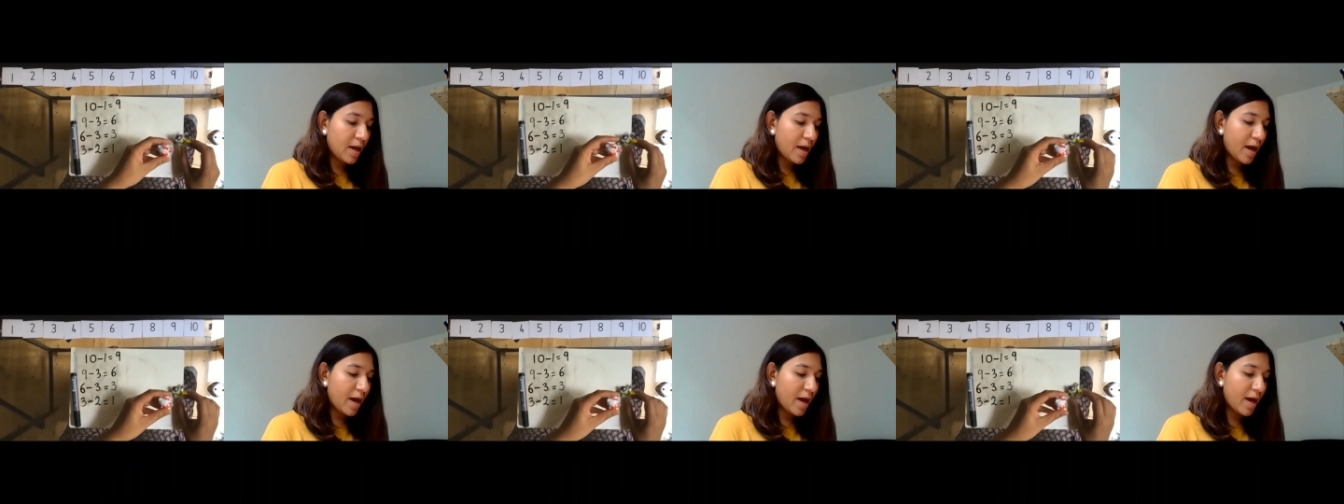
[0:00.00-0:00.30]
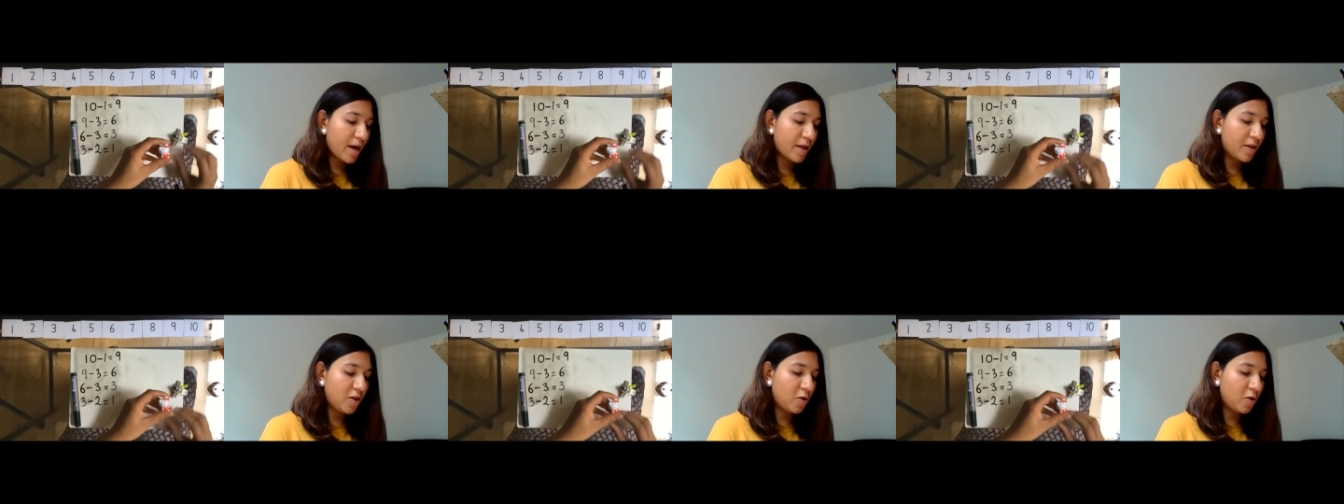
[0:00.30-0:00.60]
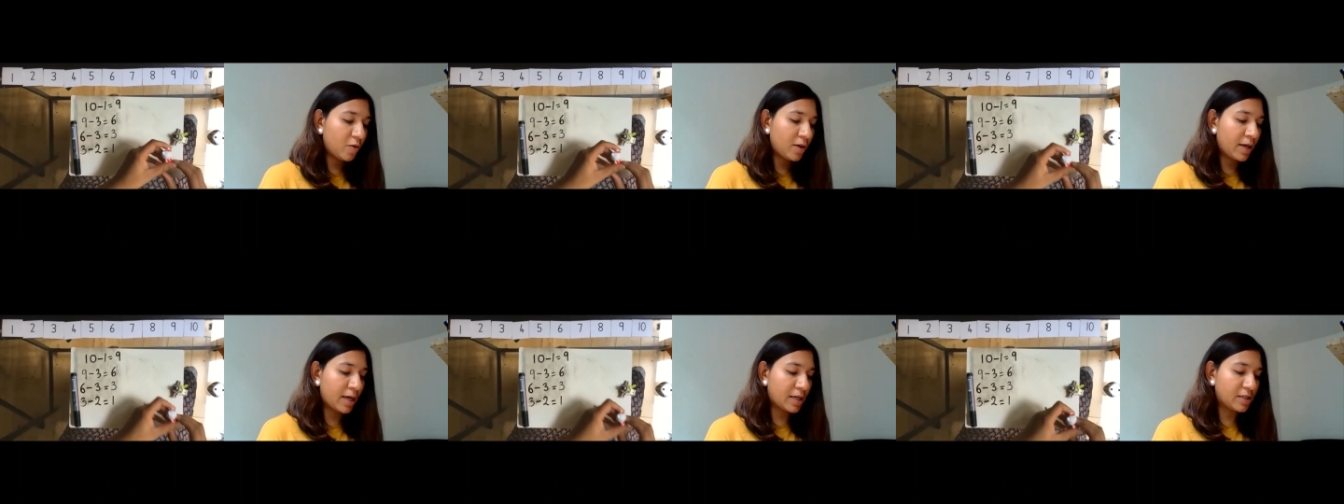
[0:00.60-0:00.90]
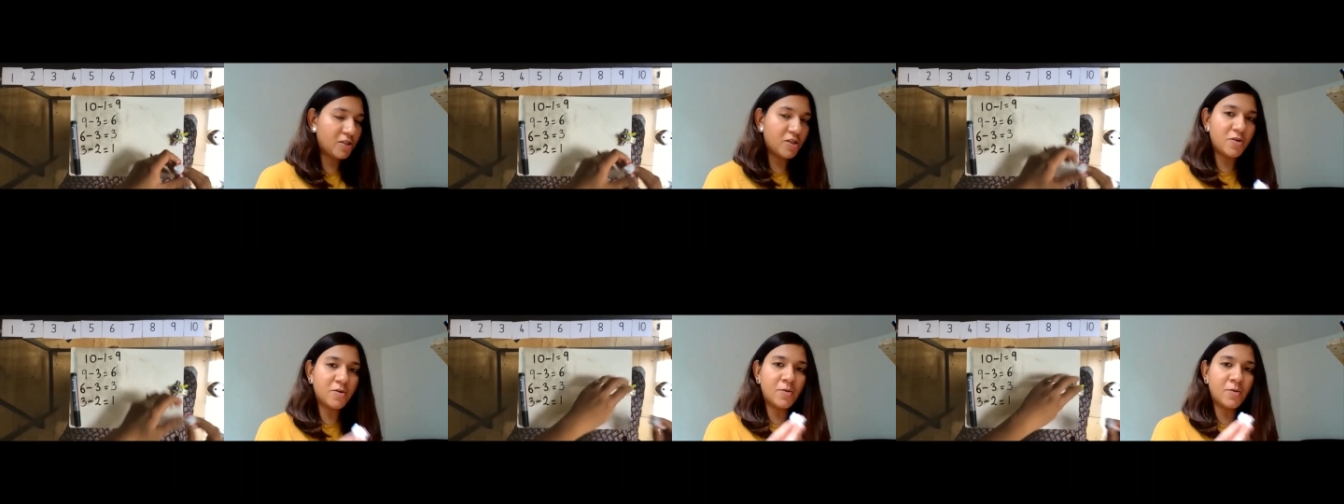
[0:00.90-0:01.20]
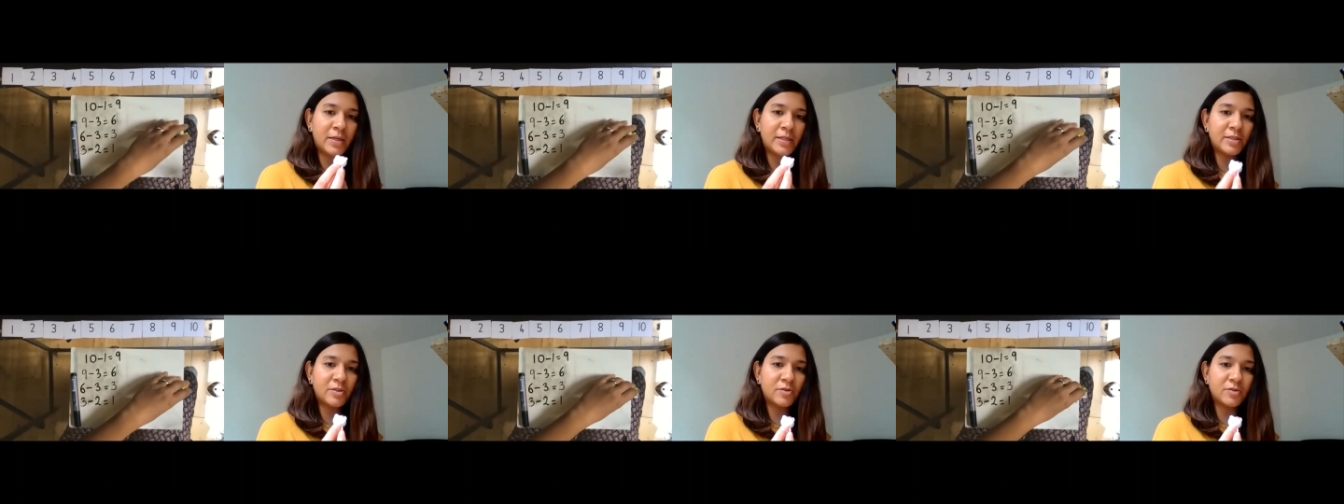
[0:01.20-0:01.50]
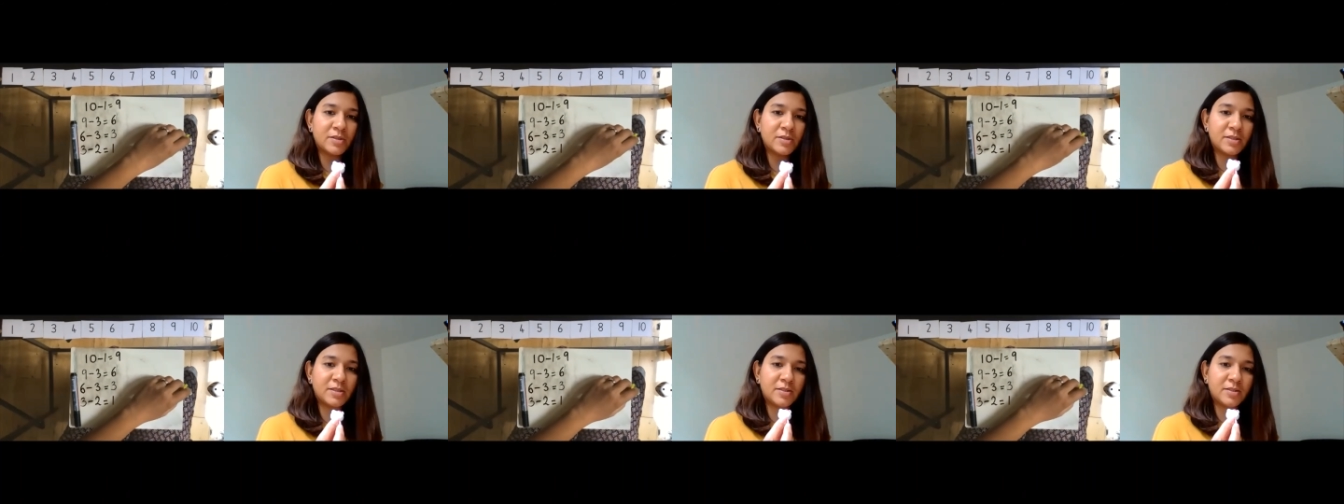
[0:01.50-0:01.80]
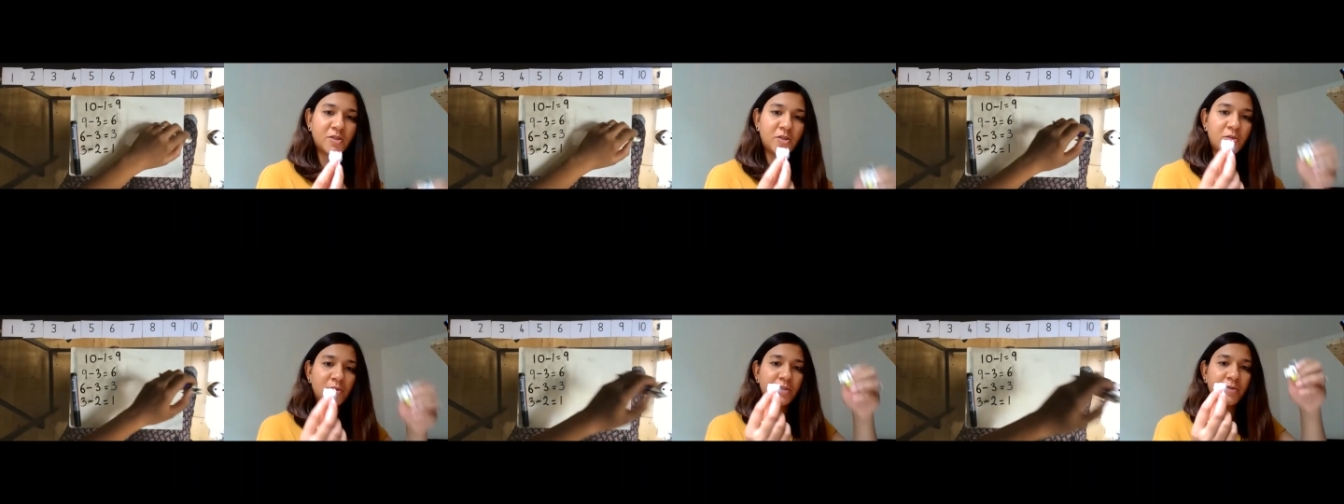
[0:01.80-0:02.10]
and you can get
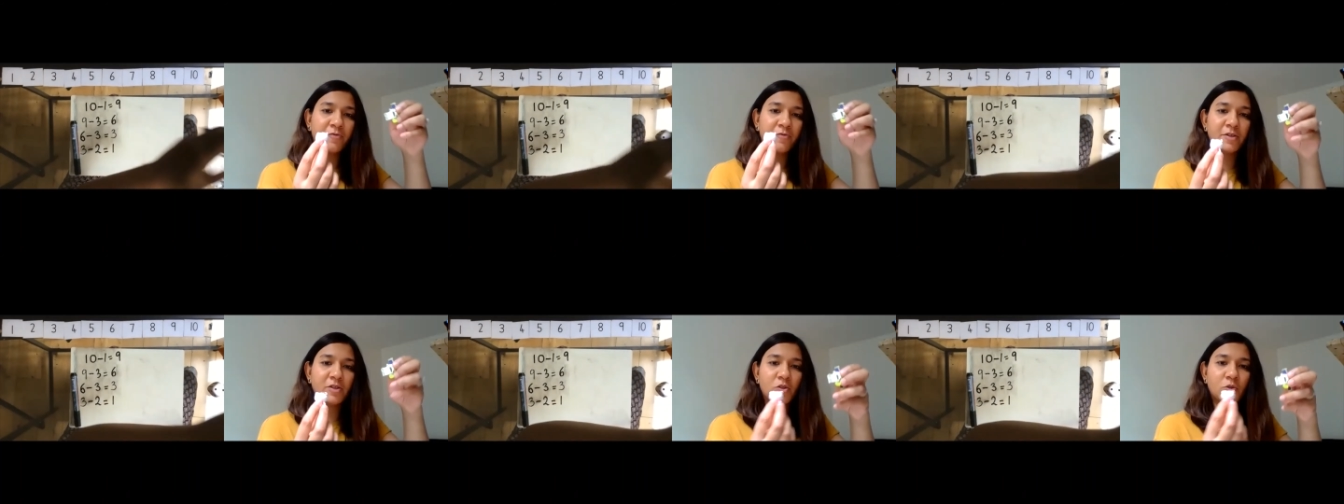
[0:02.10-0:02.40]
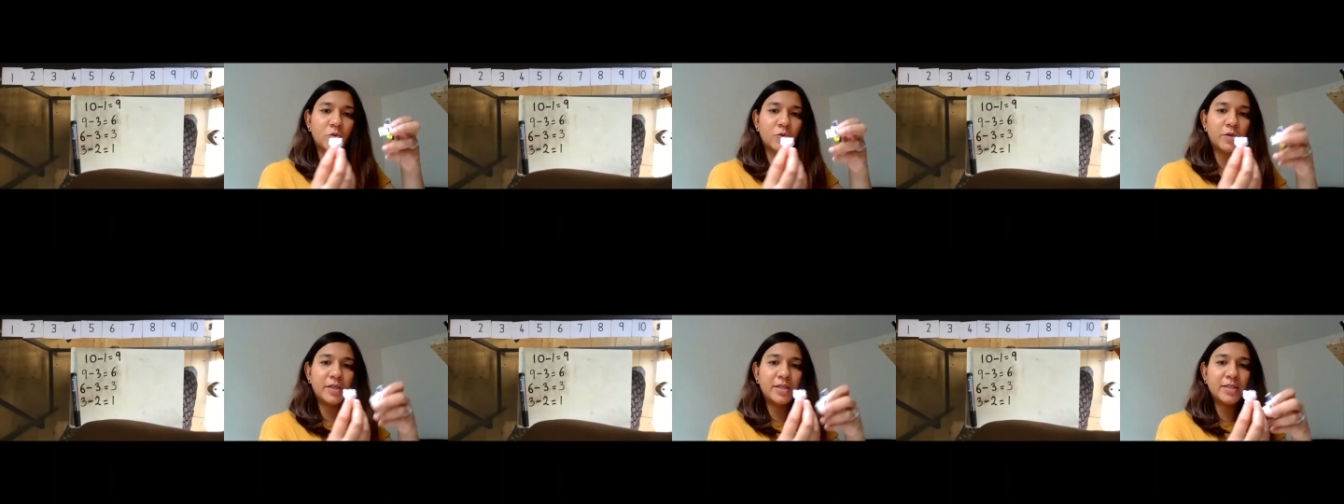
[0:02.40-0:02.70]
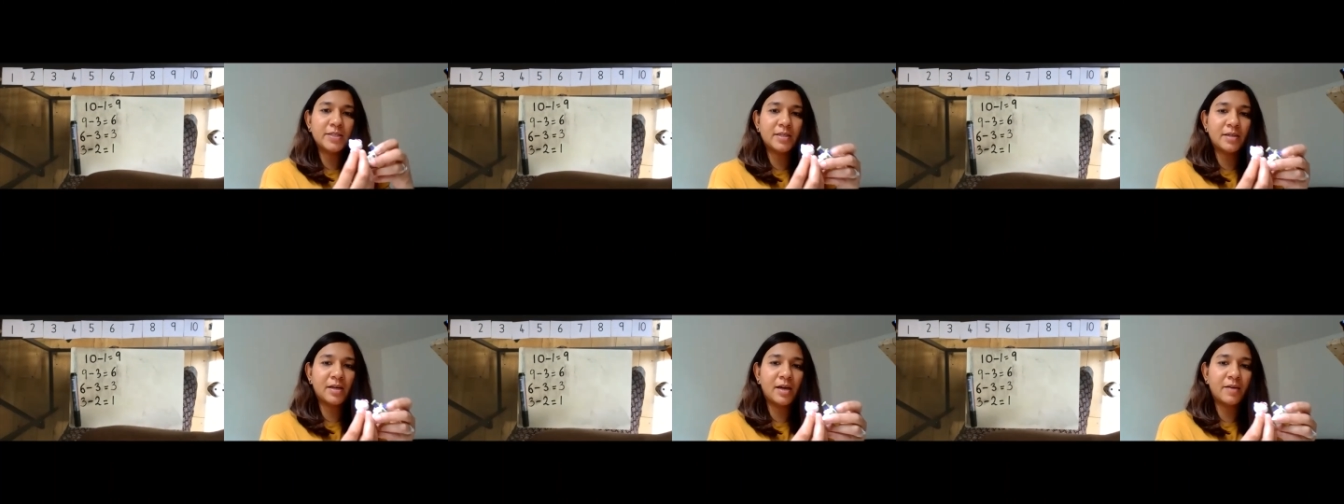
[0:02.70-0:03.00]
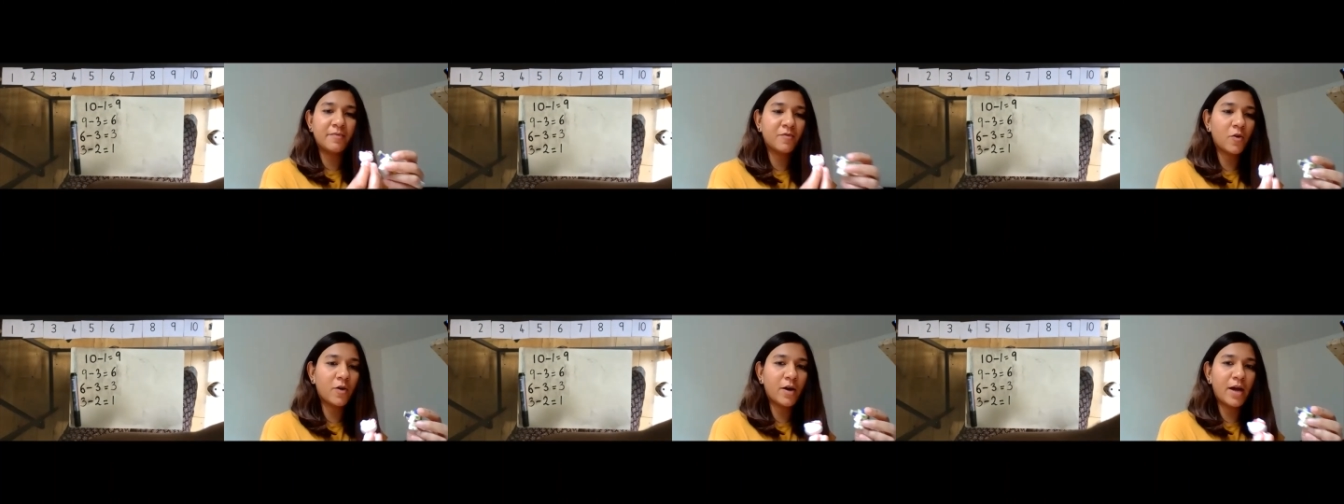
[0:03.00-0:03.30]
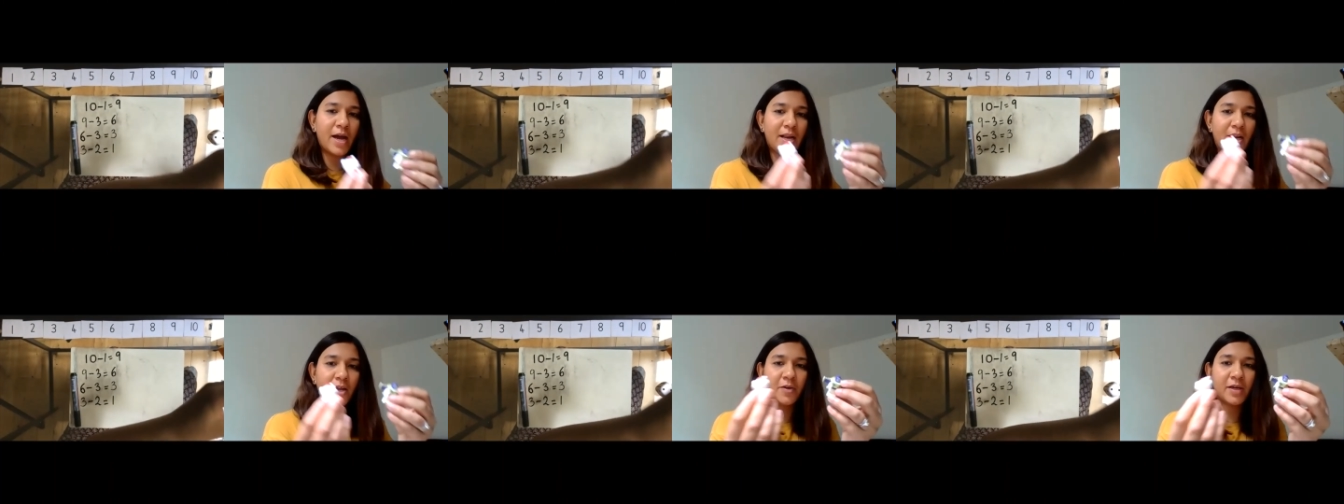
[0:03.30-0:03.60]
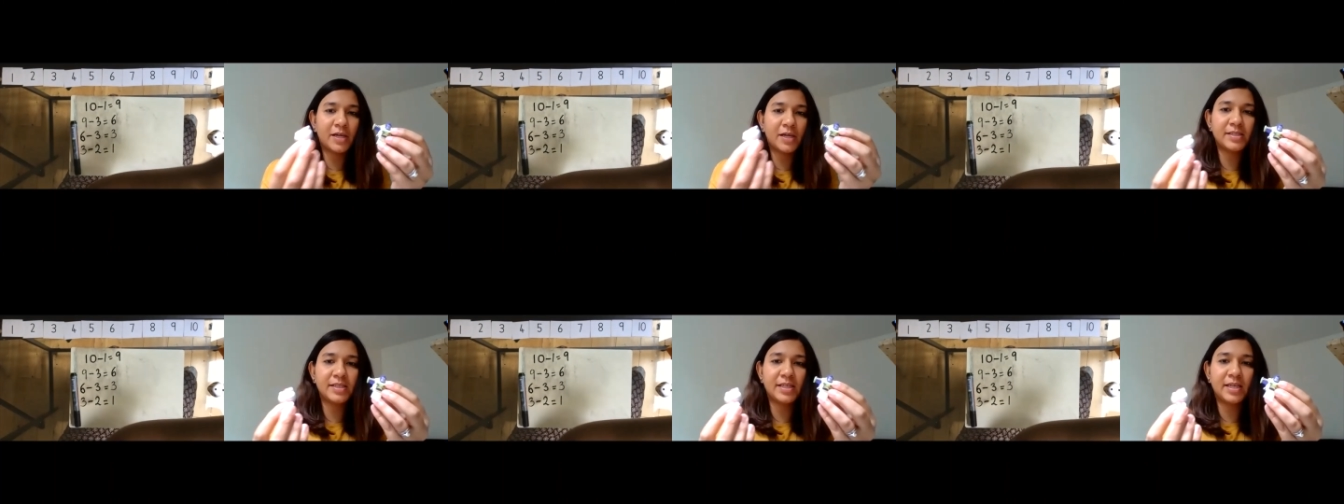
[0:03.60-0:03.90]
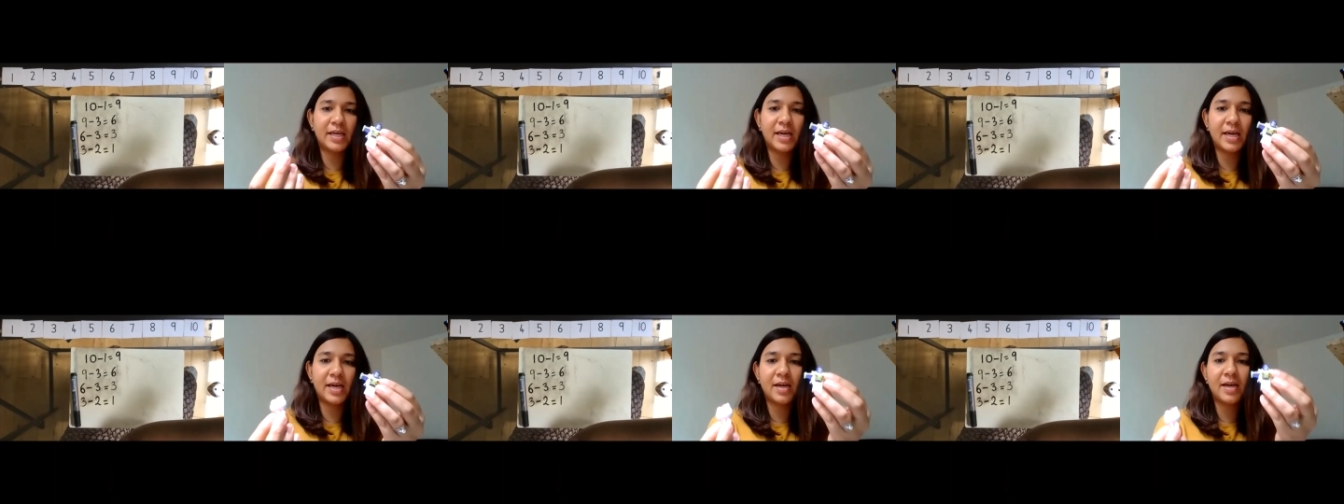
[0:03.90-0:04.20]
two different toys, and I've got Hello
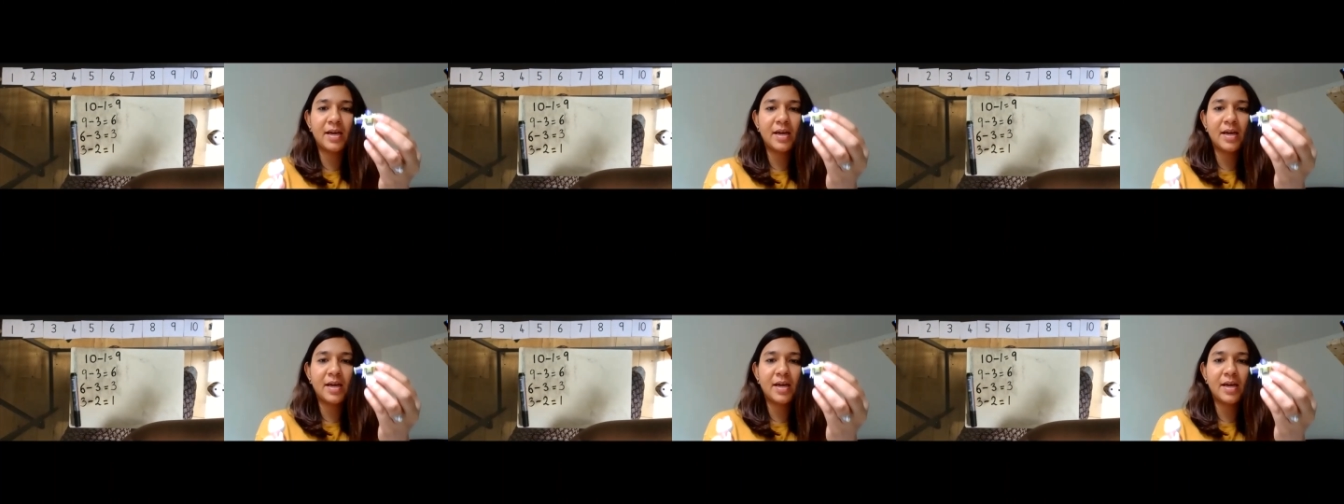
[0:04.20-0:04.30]
Kitty here